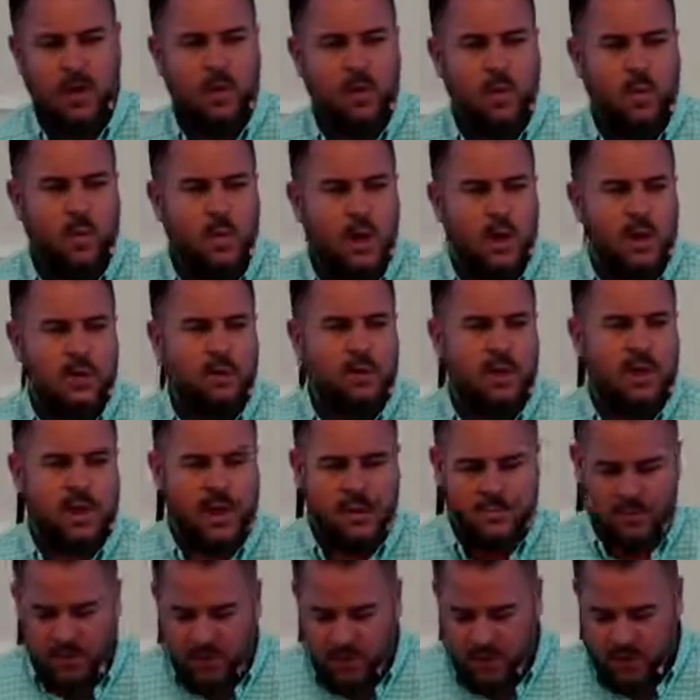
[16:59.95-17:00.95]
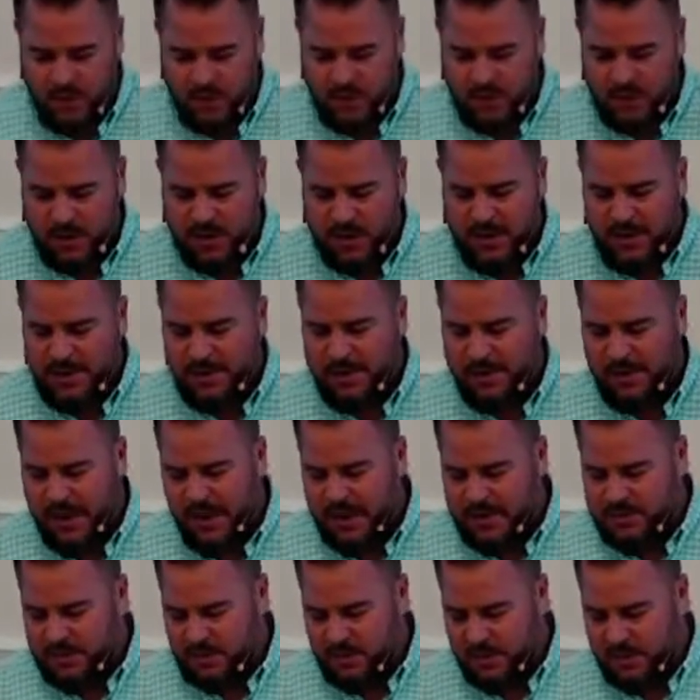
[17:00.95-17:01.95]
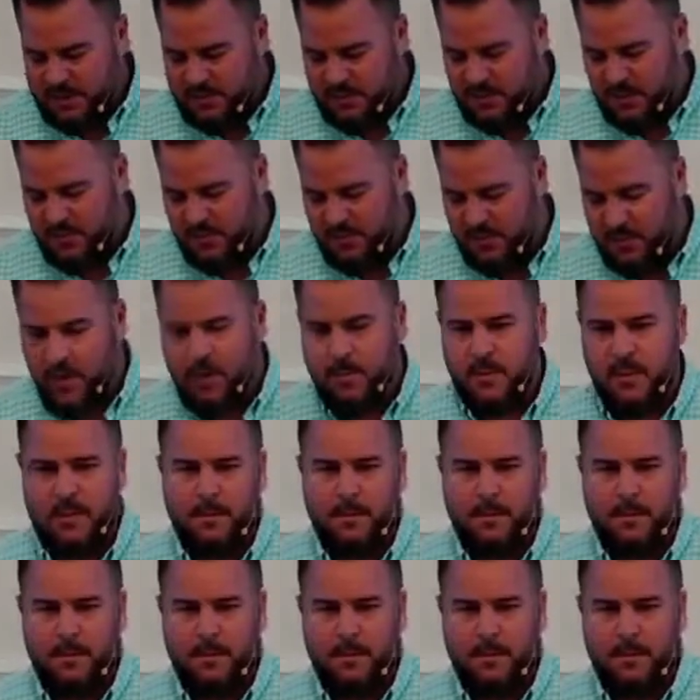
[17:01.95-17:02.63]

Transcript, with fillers: what we have heard, lest we drift from it.